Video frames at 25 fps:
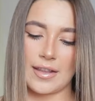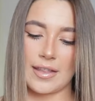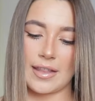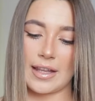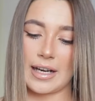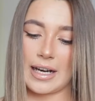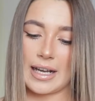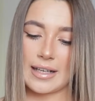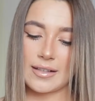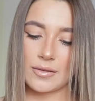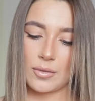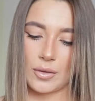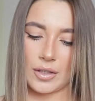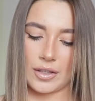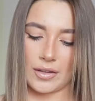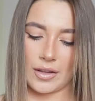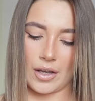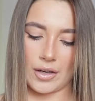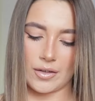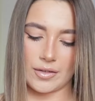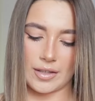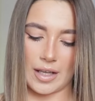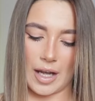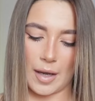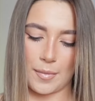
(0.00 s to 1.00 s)
then the last one of
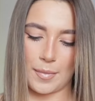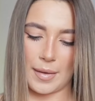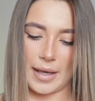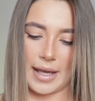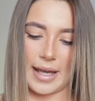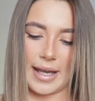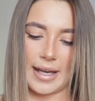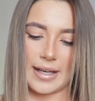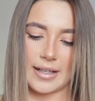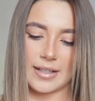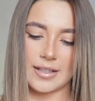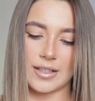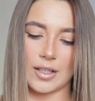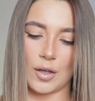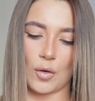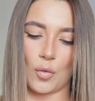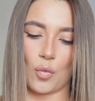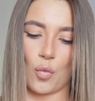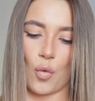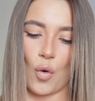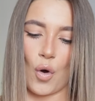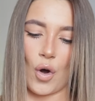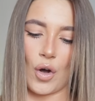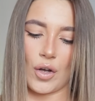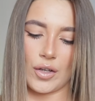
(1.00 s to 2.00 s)
those that I picked
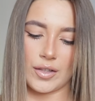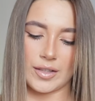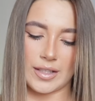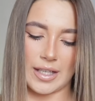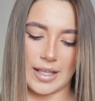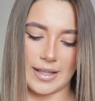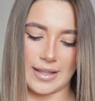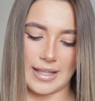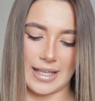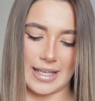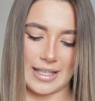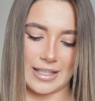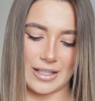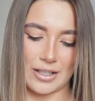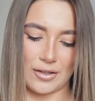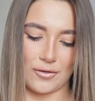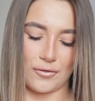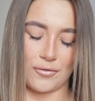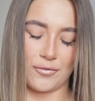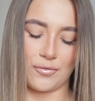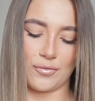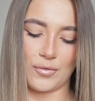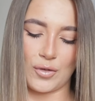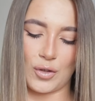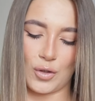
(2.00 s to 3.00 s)
was this
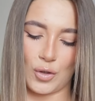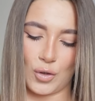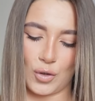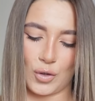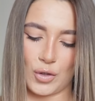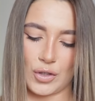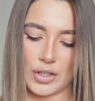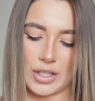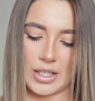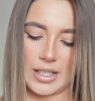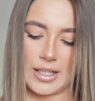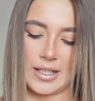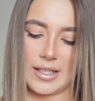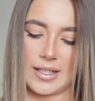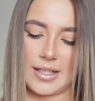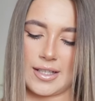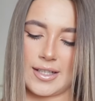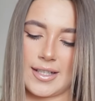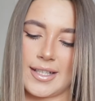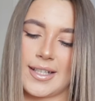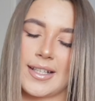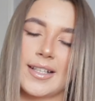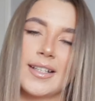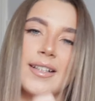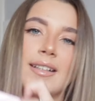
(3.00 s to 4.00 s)

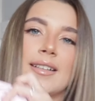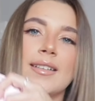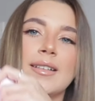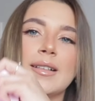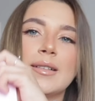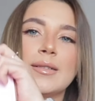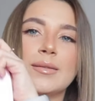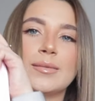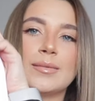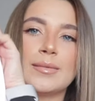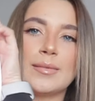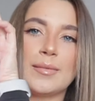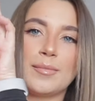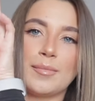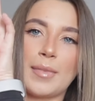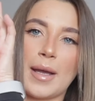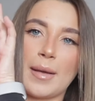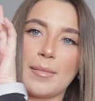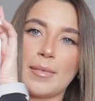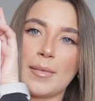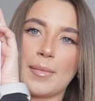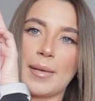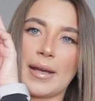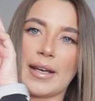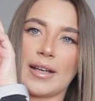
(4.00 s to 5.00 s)
gorgeous
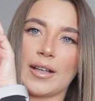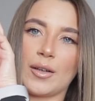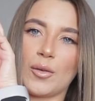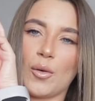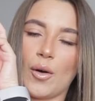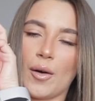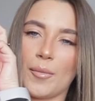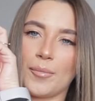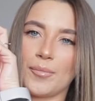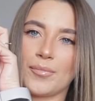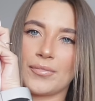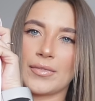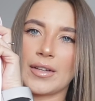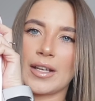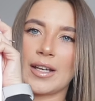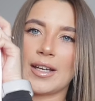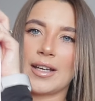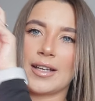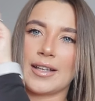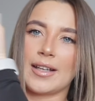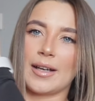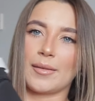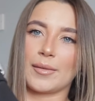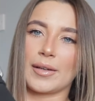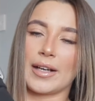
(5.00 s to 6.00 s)
baby pink one.
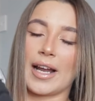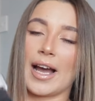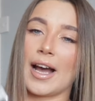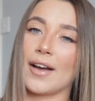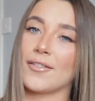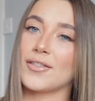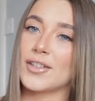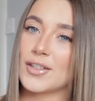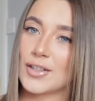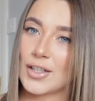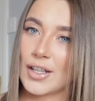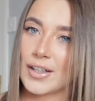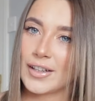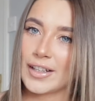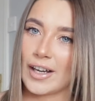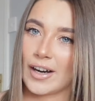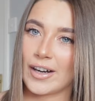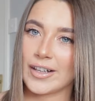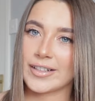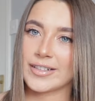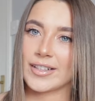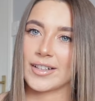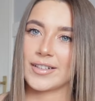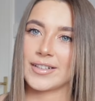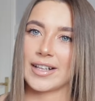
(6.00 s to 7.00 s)
I'm gonna have to turn the
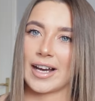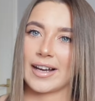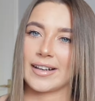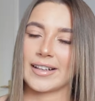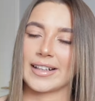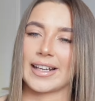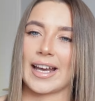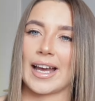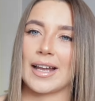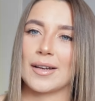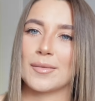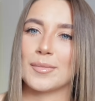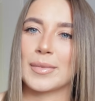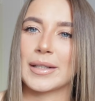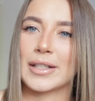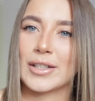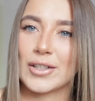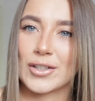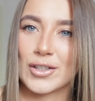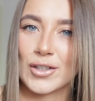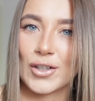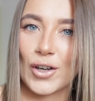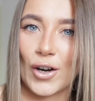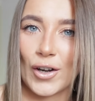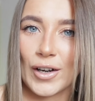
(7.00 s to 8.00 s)
ISO down again
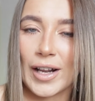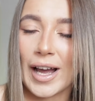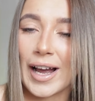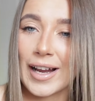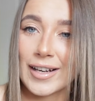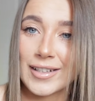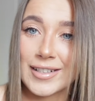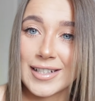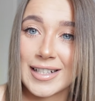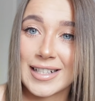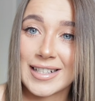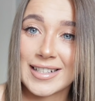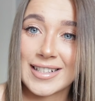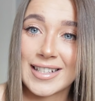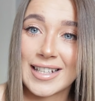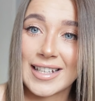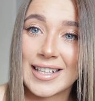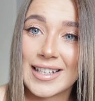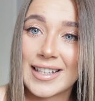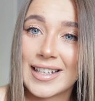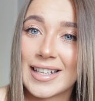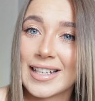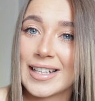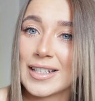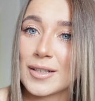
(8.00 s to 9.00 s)
because you can't actually see
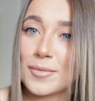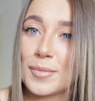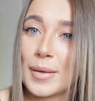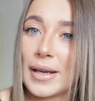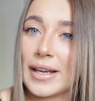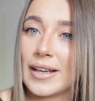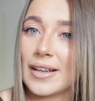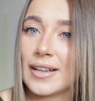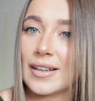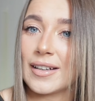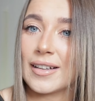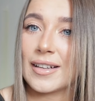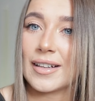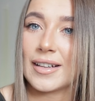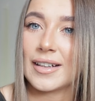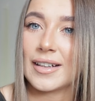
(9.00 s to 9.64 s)
that it's pink.